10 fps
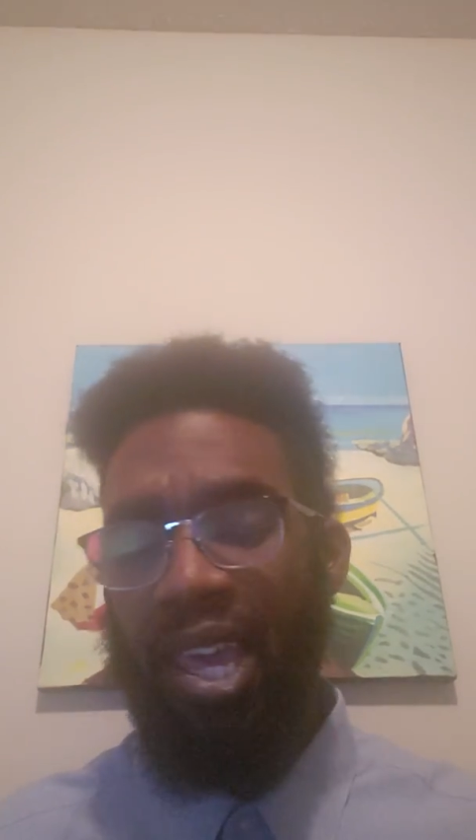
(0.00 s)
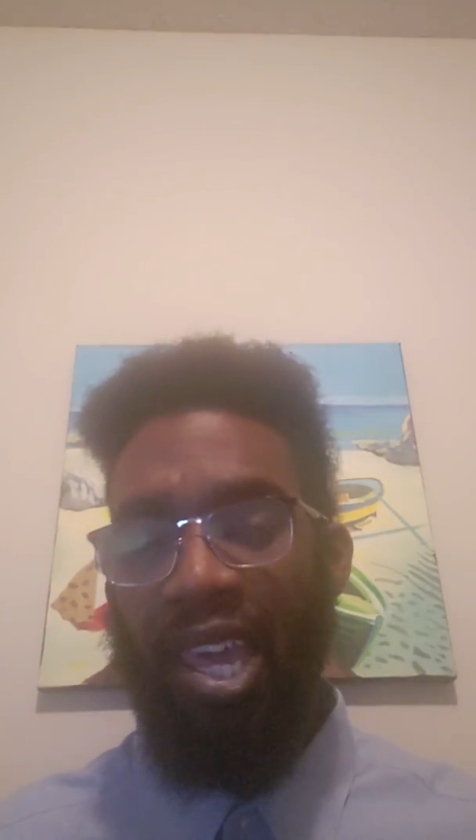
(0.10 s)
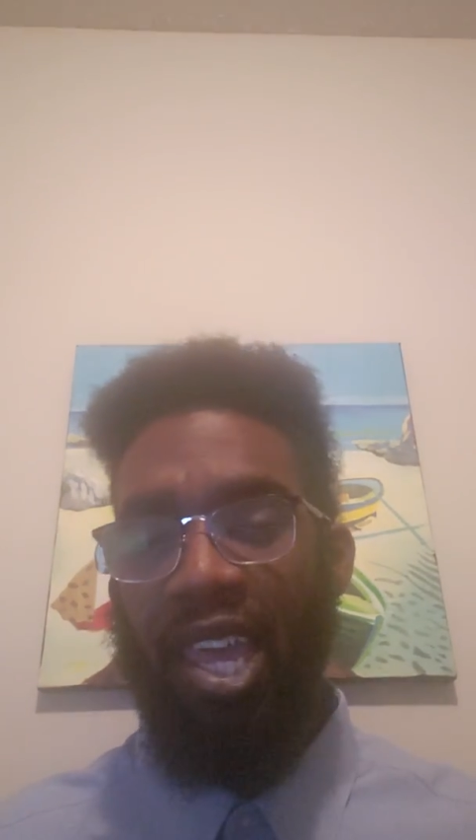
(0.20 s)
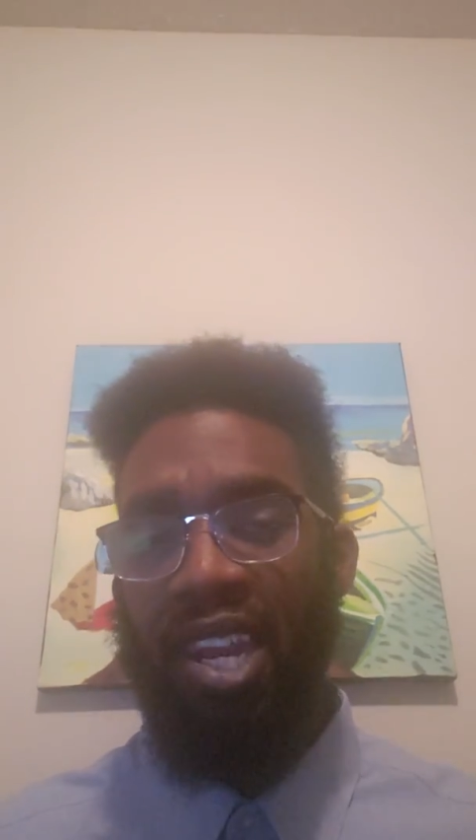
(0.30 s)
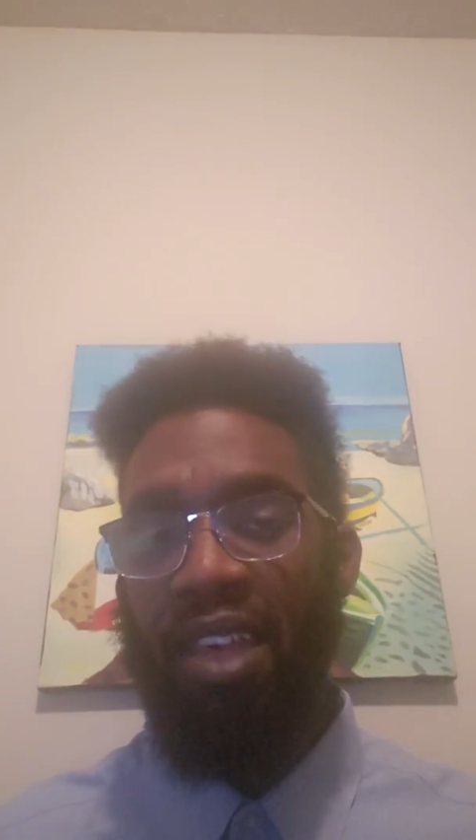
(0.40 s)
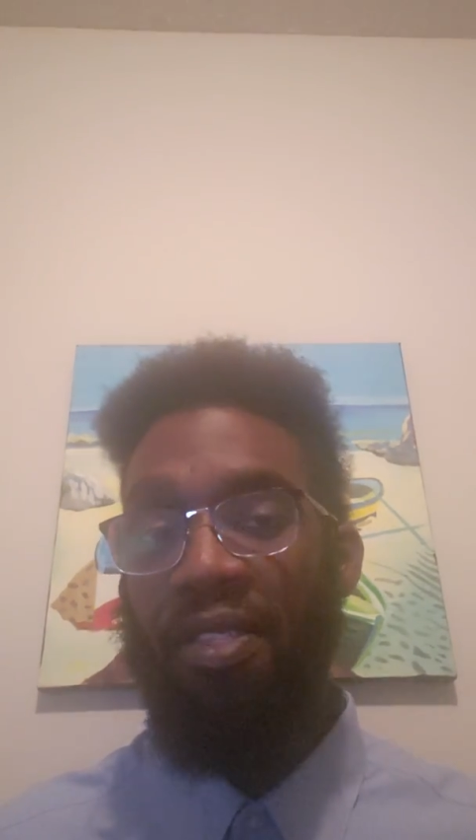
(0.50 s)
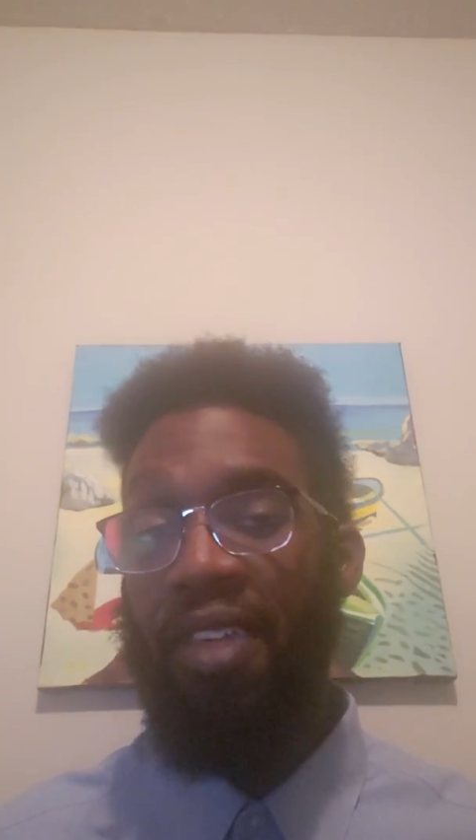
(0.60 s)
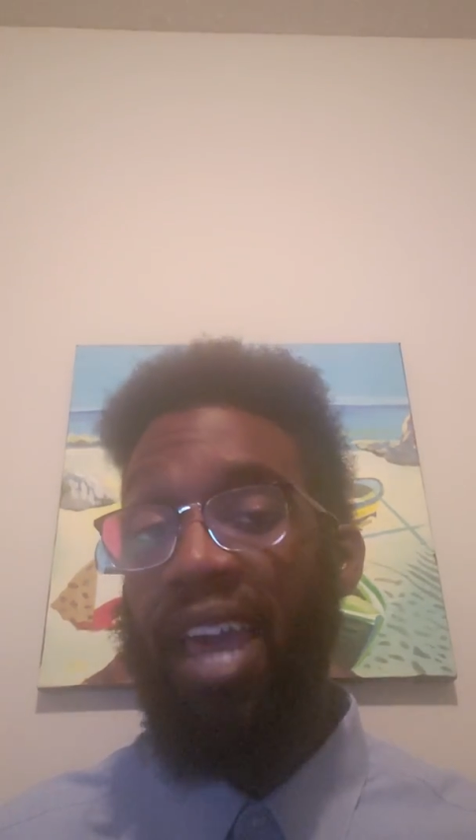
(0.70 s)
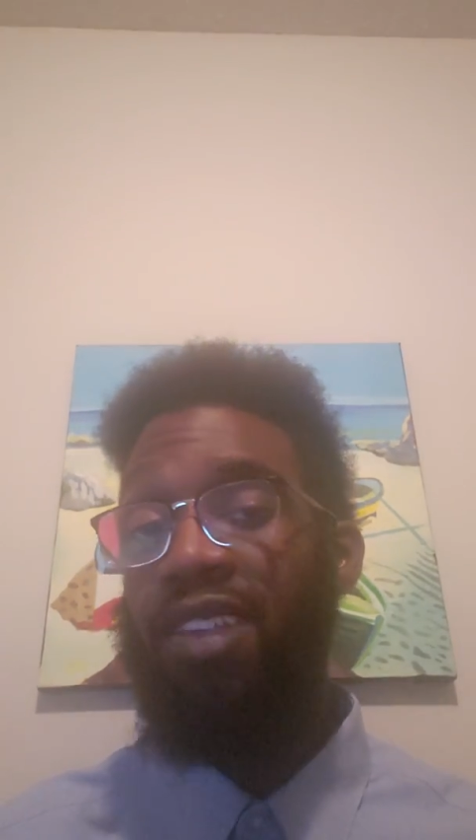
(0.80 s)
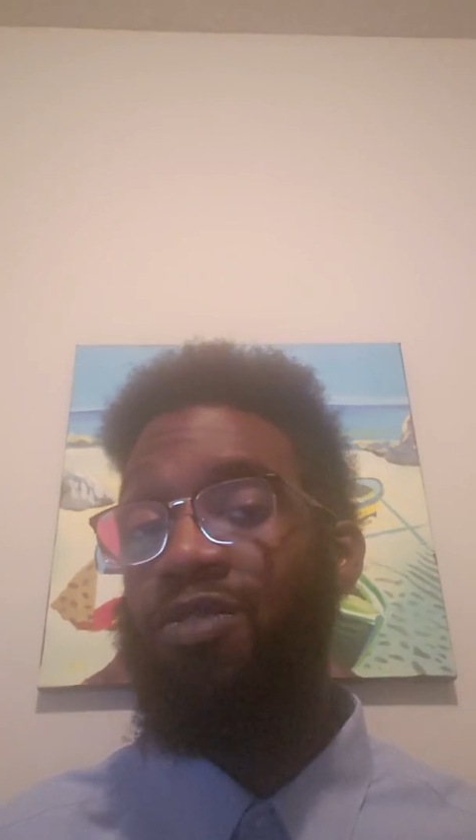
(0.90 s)
And
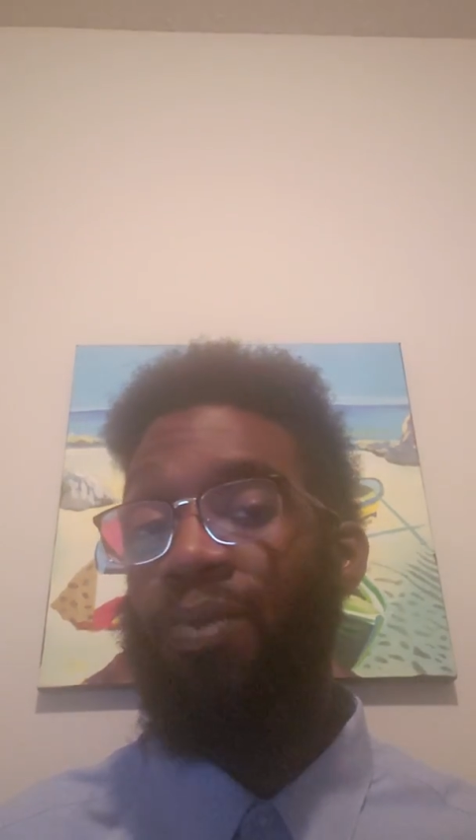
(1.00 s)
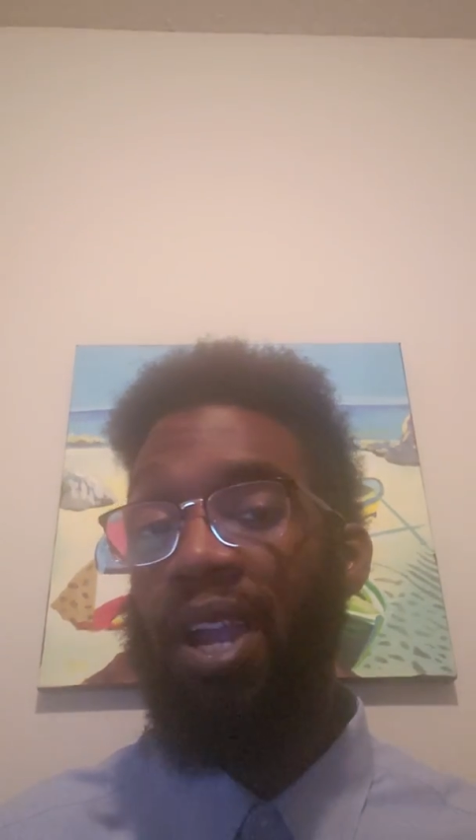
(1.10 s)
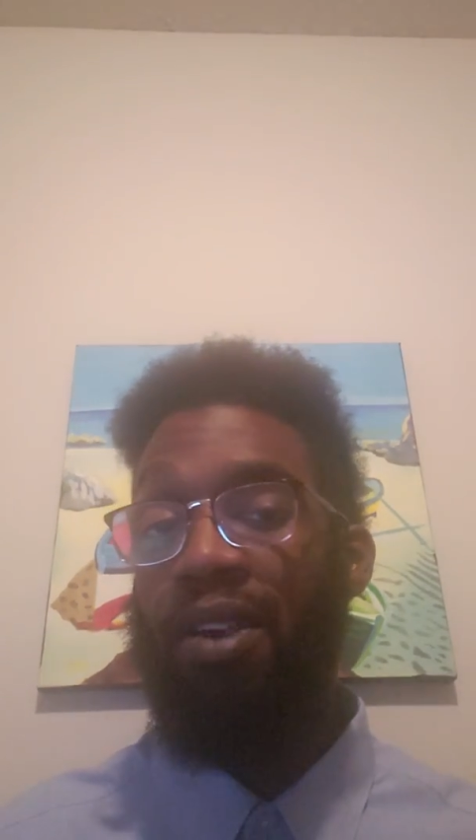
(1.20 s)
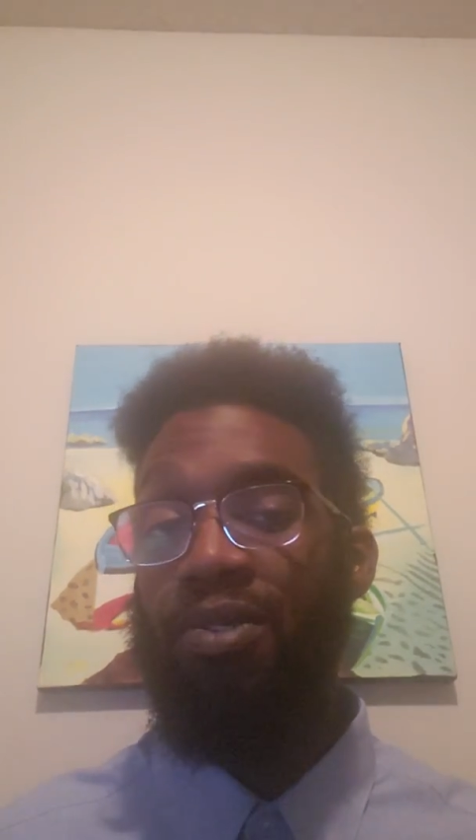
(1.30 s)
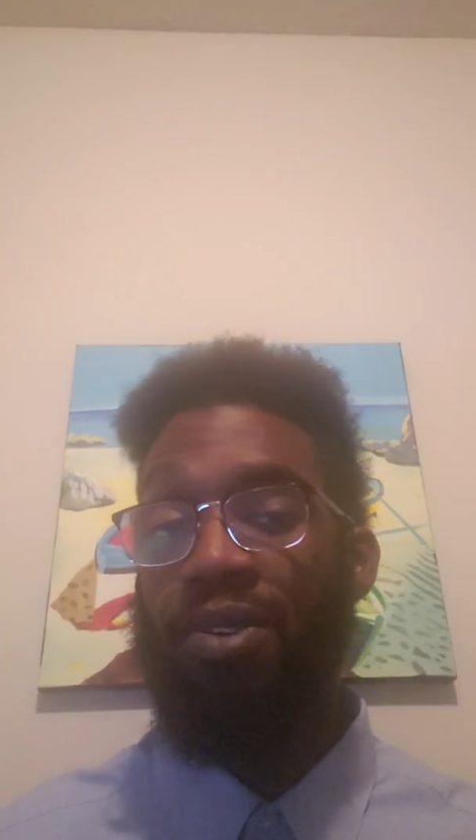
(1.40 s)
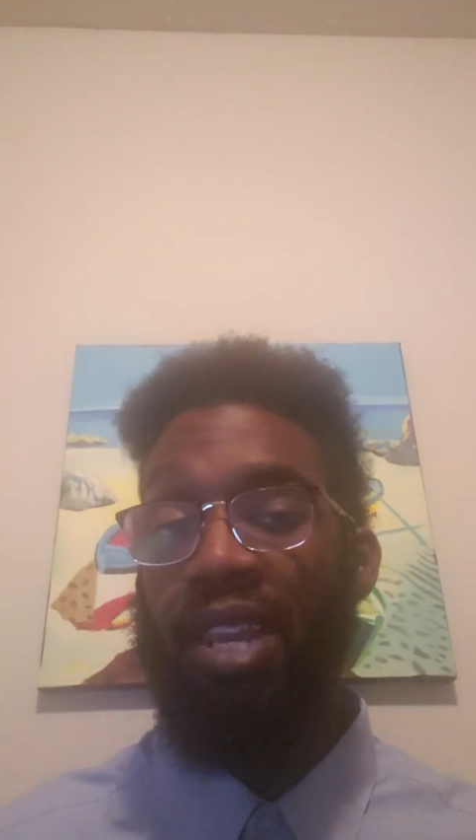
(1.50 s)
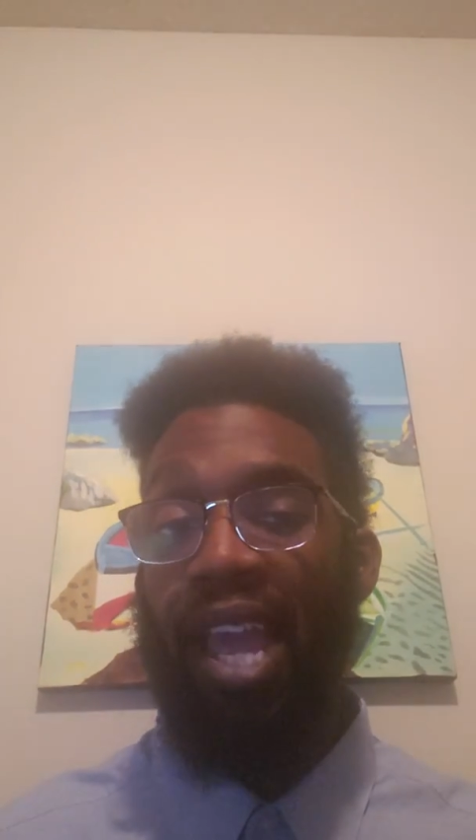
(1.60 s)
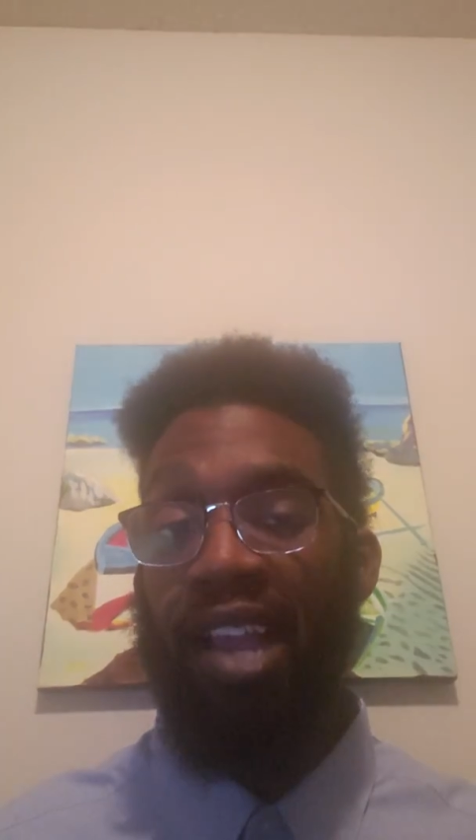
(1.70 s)
that is where you can